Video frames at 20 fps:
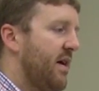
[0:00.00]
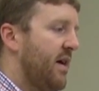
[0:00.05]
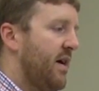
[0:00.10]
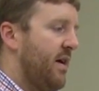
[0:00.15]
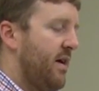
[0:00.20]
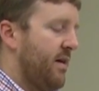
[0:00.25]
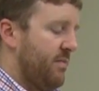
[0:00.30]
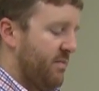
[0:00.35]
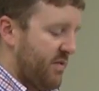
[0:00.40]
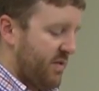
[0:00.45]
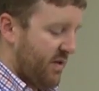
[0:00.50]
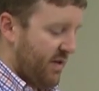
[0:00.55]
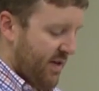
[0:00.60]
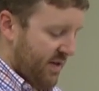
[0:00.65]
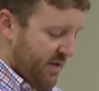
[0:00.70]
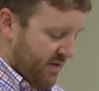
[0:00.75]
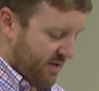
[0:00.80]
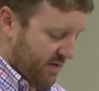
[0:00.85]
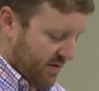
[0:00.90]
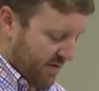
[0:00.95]
Um, so
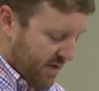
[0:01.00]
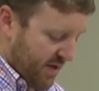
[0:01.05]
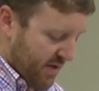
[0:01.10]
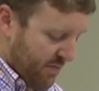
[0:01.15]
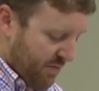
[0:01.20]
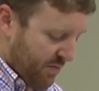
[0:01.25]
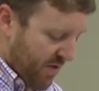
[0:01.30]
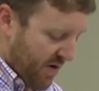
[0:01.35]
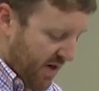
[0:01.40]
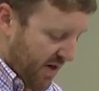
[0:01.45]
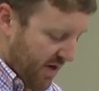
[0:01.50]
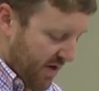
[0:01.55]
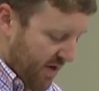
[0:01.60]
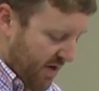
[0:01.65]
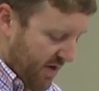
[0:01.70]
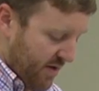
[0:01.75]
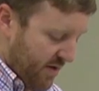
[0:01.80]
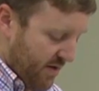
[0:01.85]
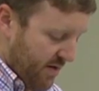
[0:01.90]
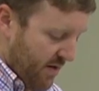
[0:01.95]
that's, that's pretty
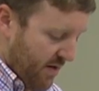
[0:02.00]
good.